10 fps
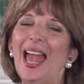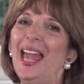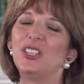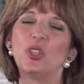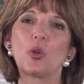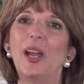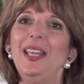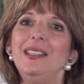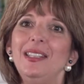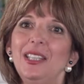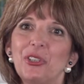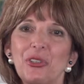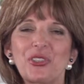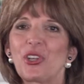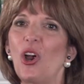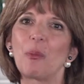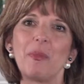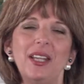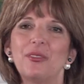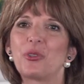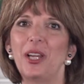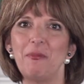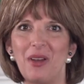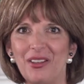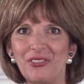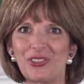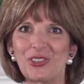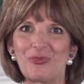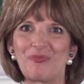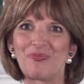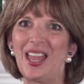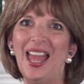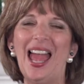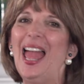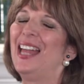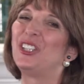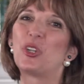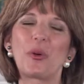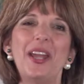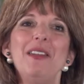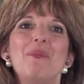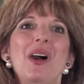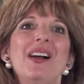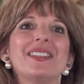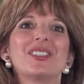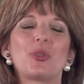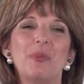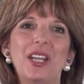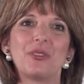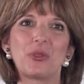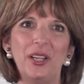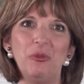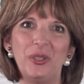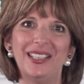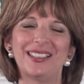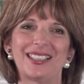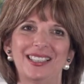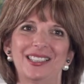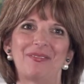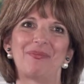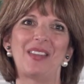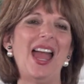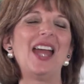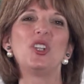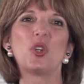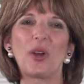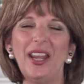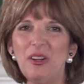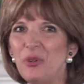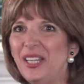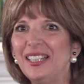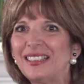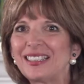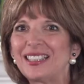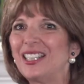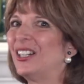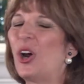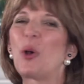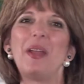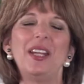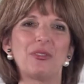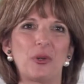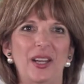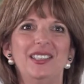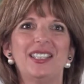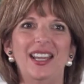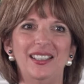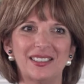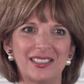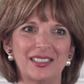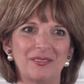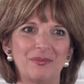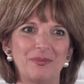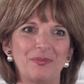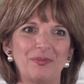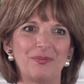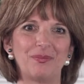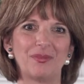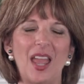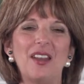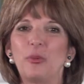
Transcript: And great years are made of great months. And great months are made of great weeks. And great weeks are made of great days. And